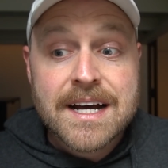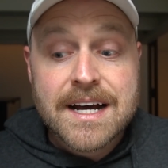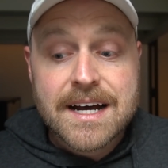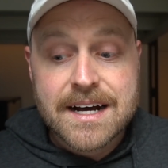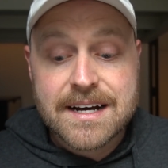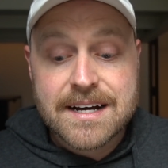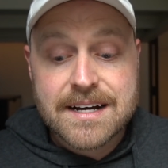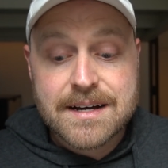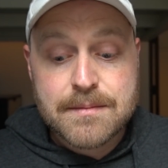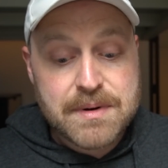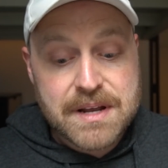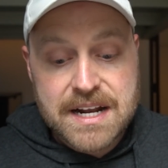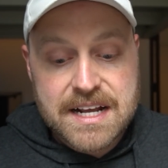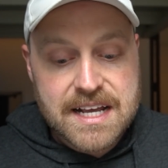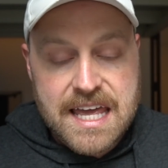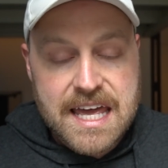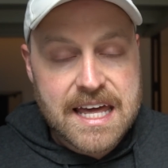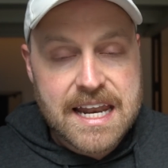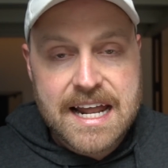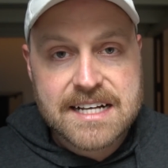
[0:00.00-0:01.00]
Uh, but I
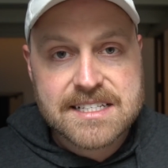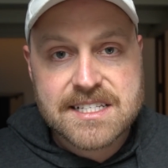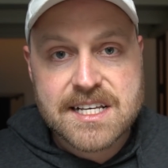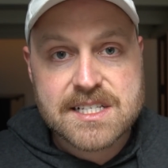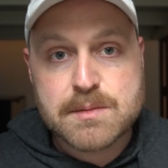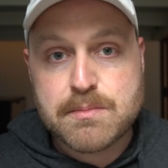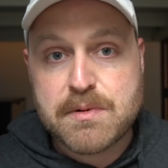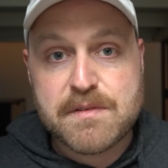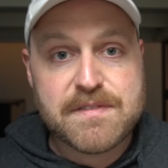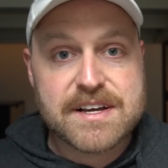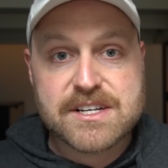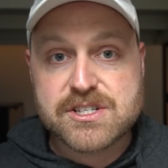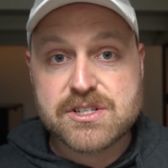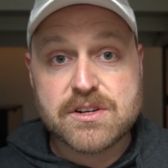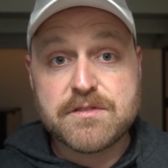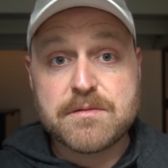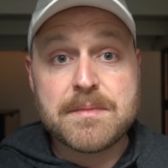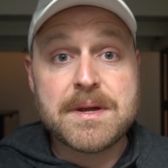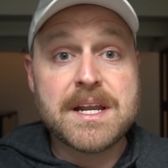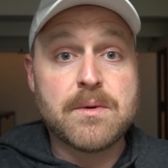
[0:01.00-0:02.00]
can't access the
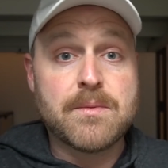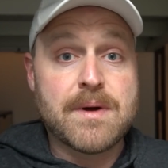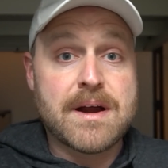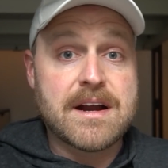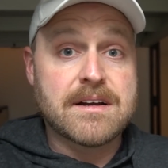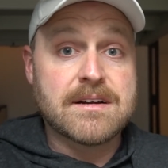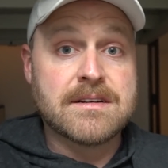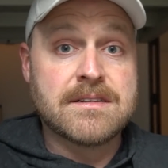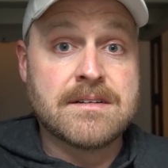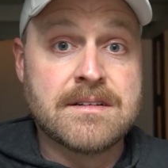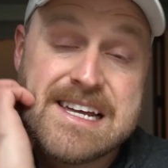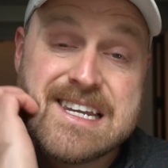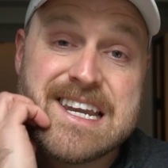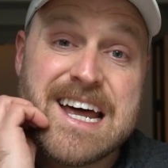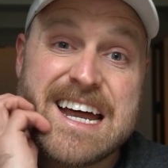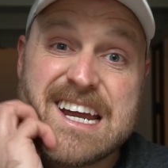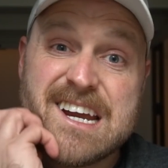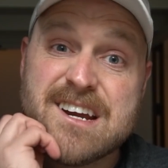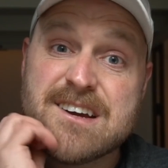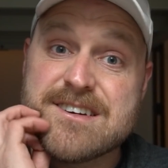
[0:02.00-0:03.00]
professional from anywhere.
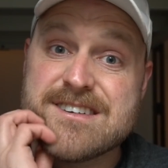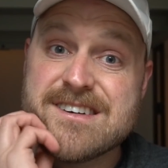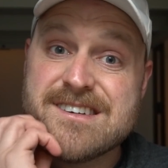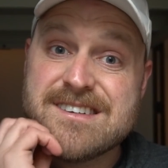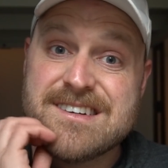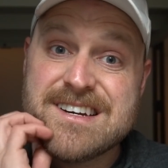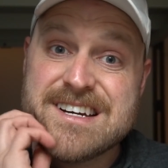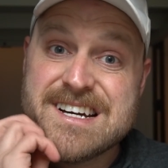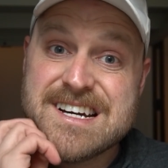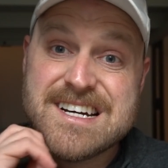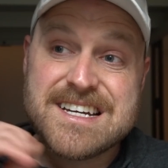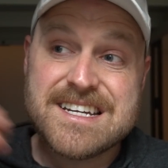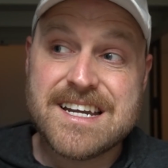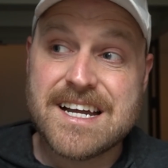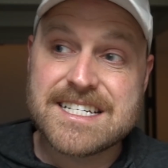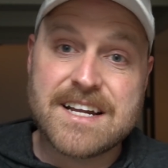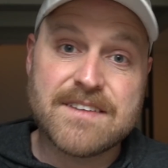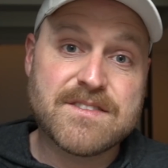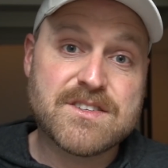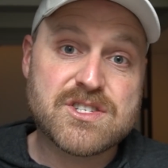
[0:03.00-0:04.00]
Not here,
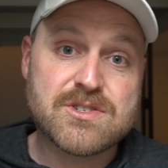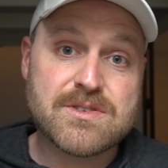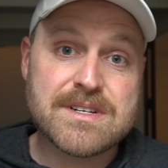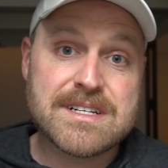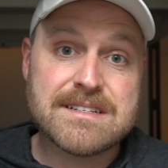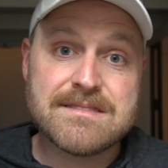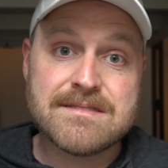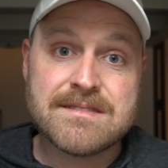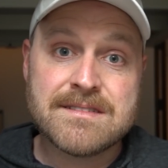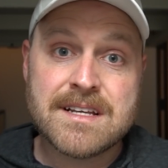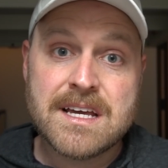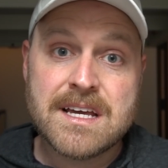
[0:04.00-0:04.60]
not down the street,